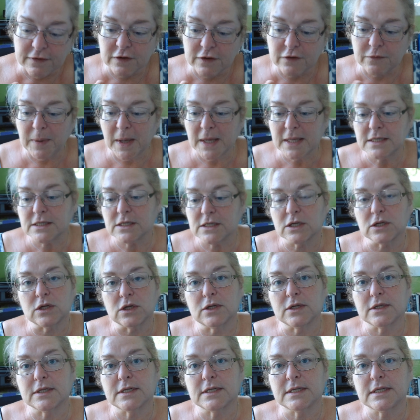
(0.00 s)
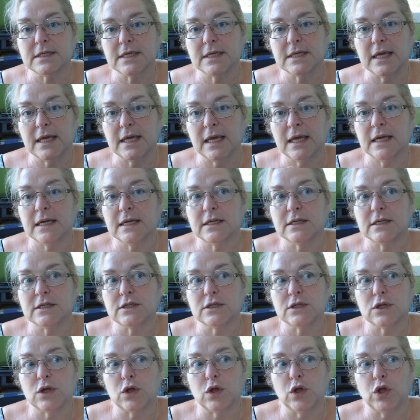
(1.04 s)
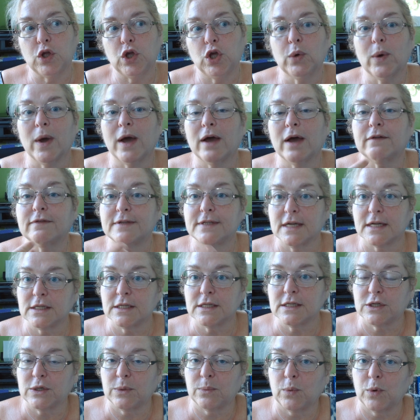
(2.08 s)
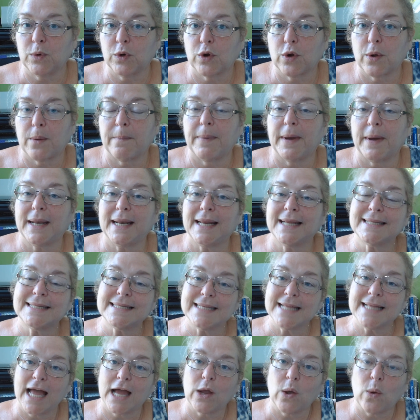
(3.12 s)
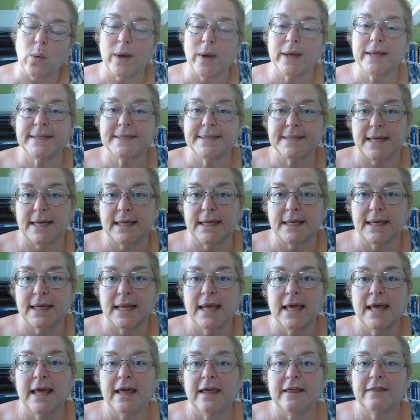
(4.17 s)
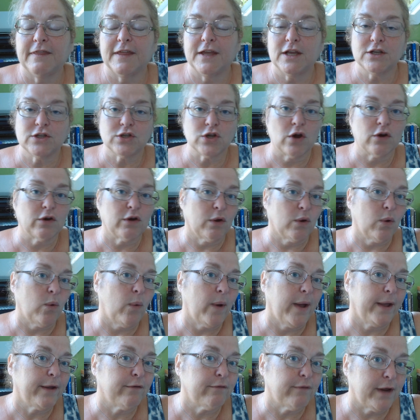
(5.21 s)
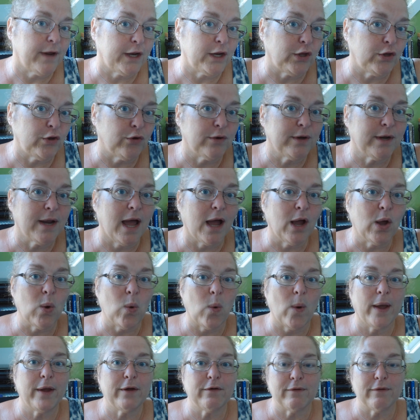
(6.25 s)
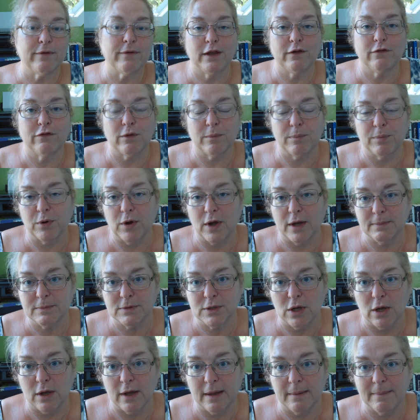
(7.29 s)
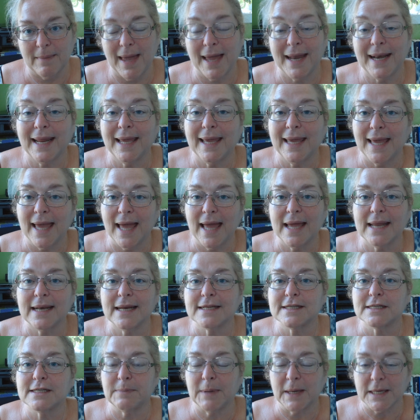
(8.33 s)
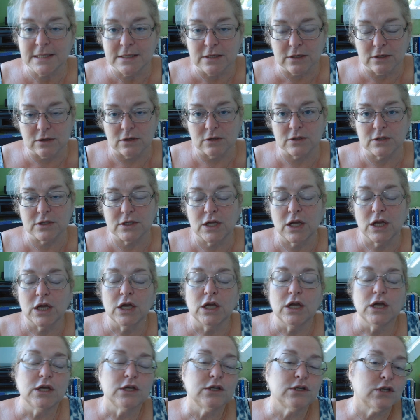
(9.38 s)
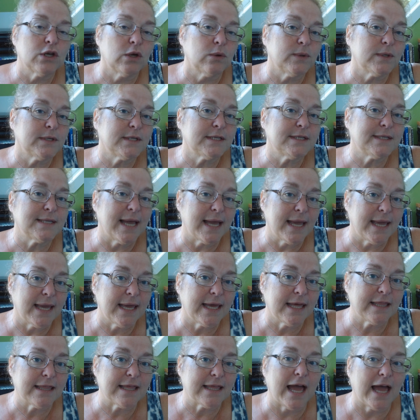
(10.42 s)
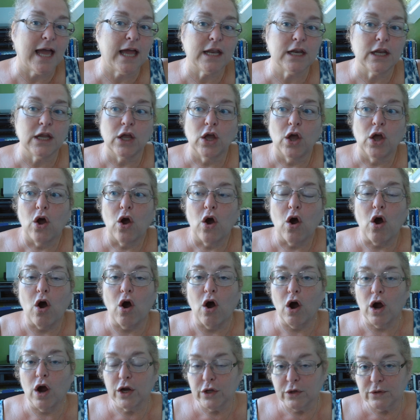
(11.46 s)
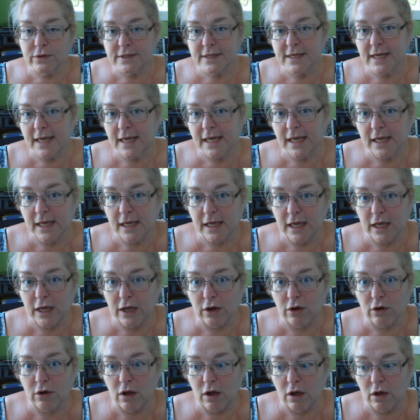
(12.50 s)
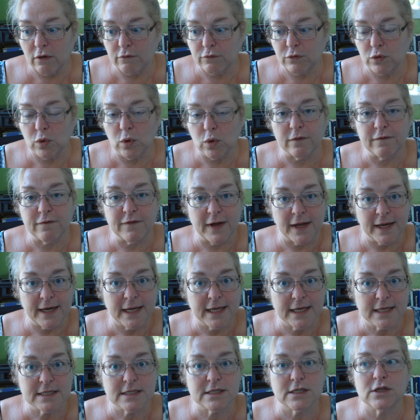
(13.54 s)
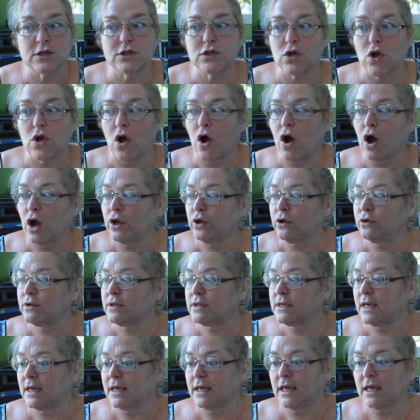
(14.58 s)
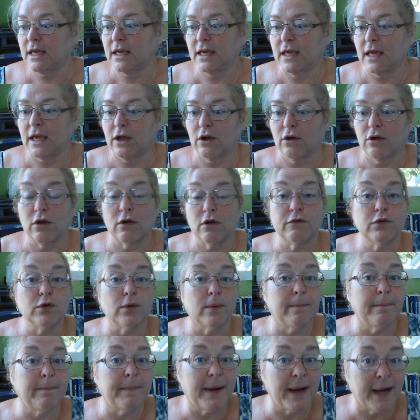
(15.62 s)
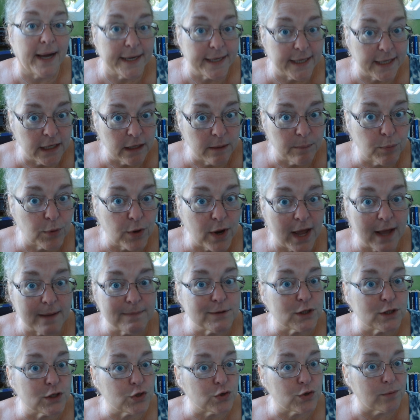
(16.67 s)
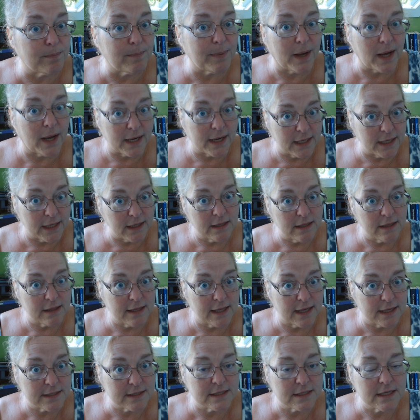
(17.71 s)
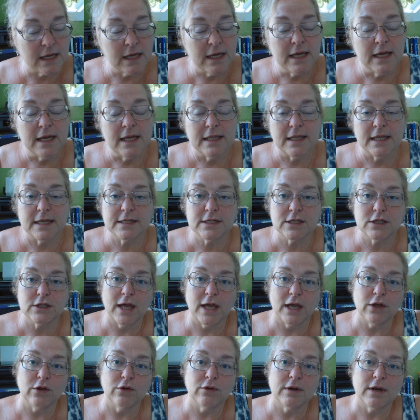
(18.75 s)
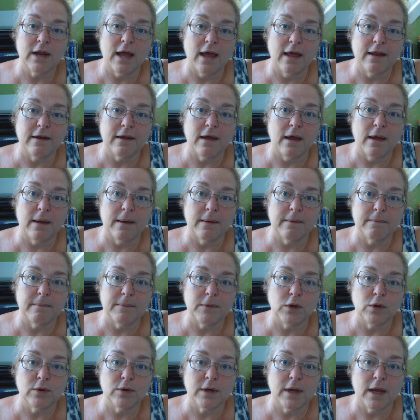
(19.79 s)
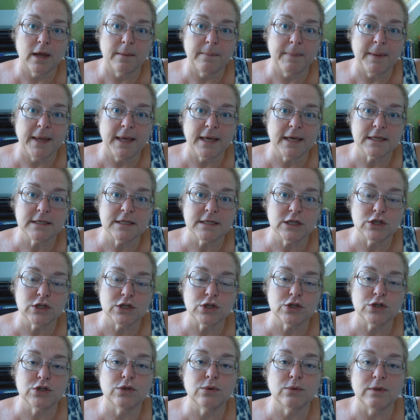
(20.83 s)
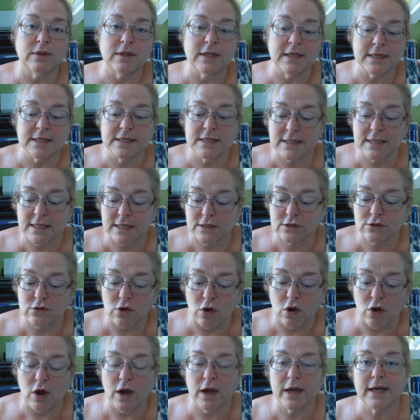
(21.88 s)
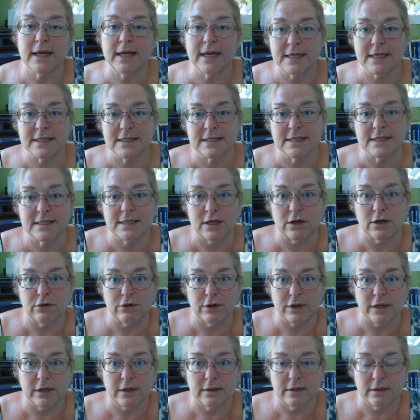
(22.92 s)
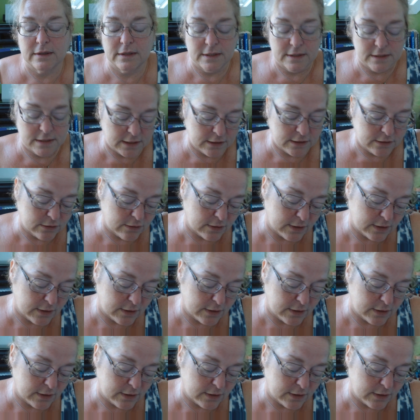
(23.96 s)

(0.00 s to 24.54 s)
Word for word: of pentacles is you have done some work but it's not quite done things aren't quite ready. You're not quite ready for prime time. And again, it's pentacles. So it's saying that are you taking care of your finances? Are you taking care of your body? Perhaps it's your body that's that's that you're not uh, you're not paying attention to. These things aren't necessary. These things are